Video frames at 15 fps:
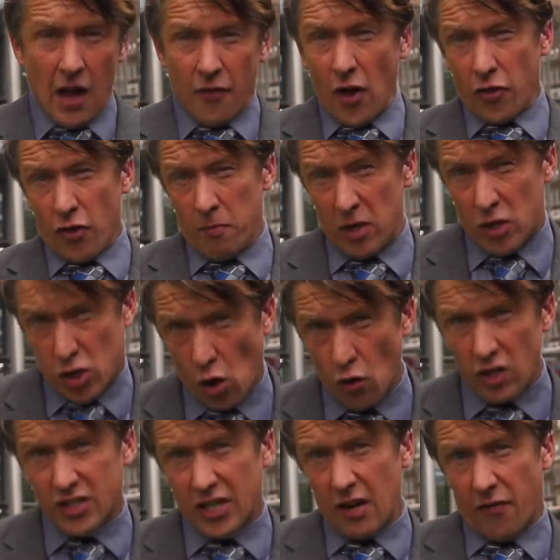that the
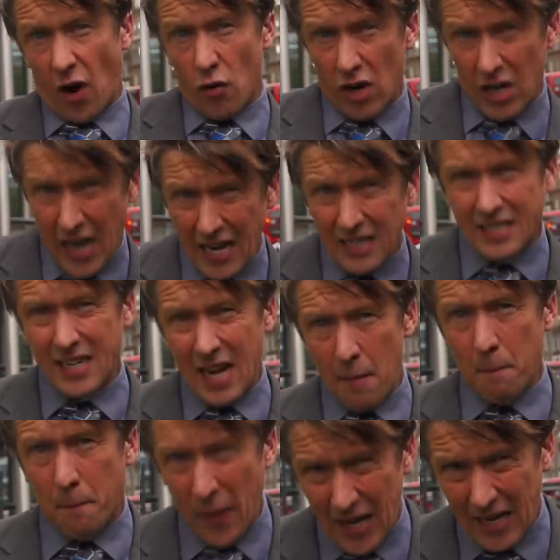majority of our elected
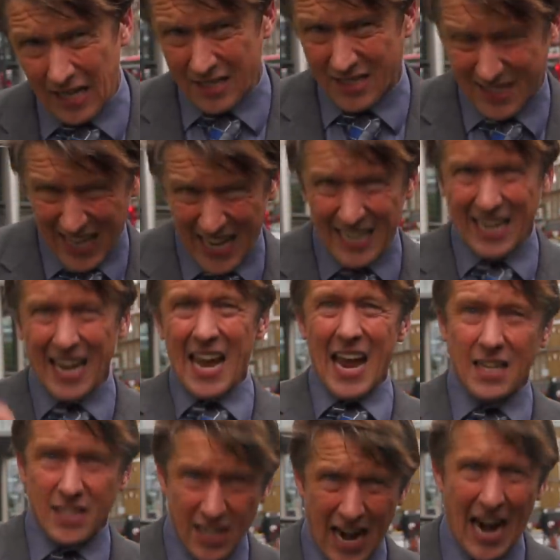MPs think
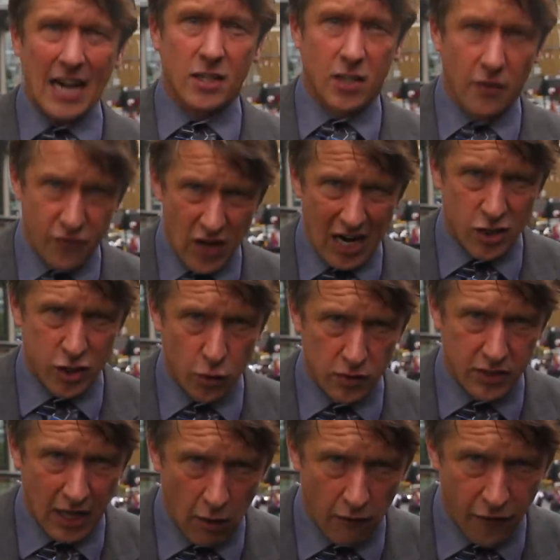is an act of national
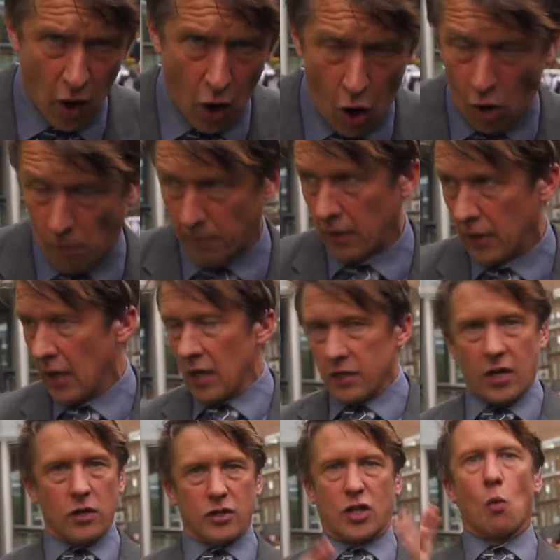self-harm.
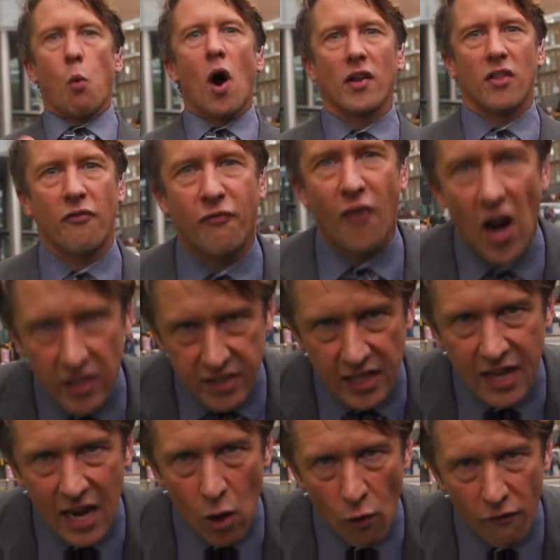So why the fuck did
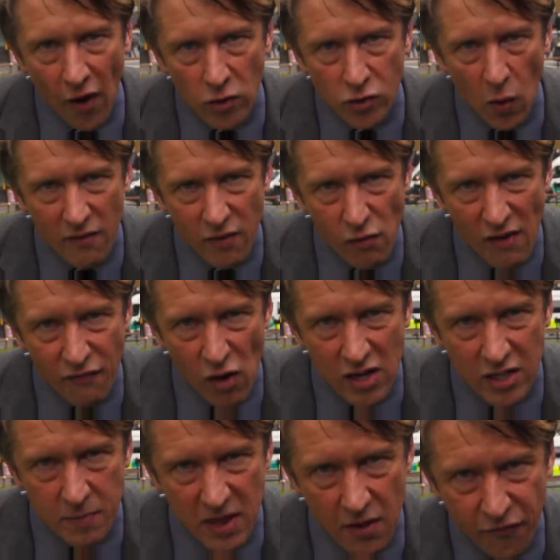they all vote to have a
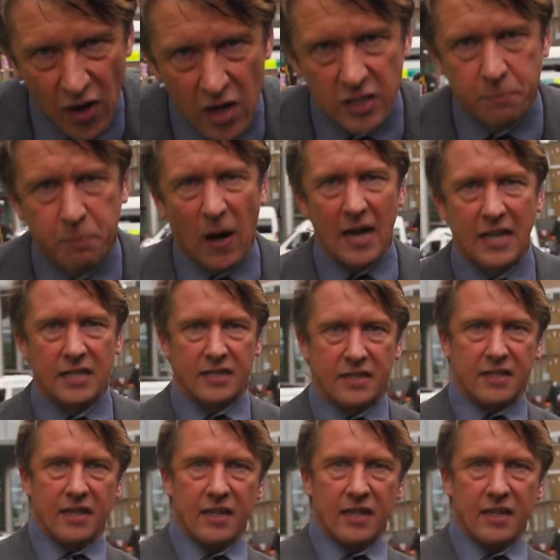referendum in the first place?